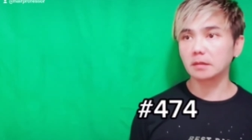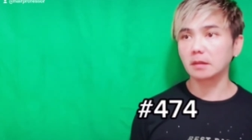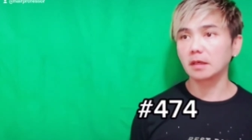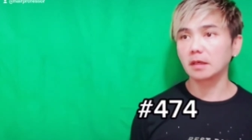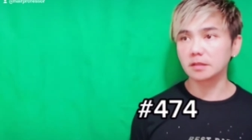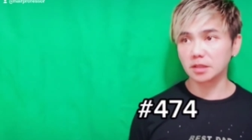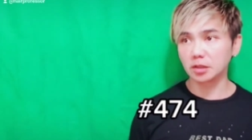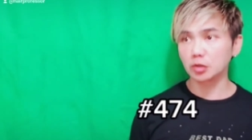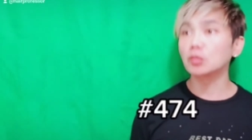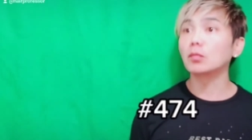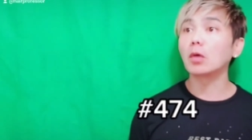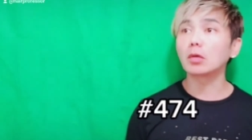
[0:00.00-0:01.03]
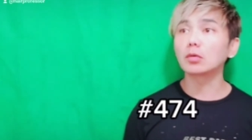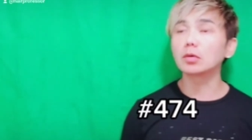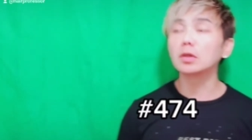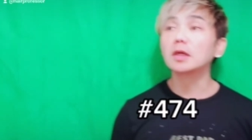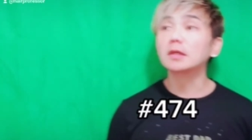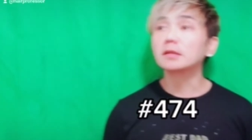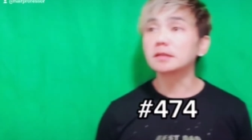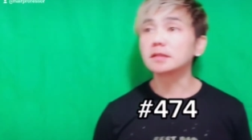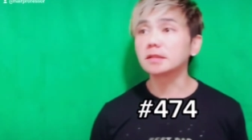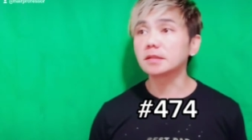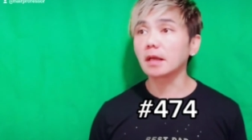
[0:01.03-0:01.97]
hairstylist, artist,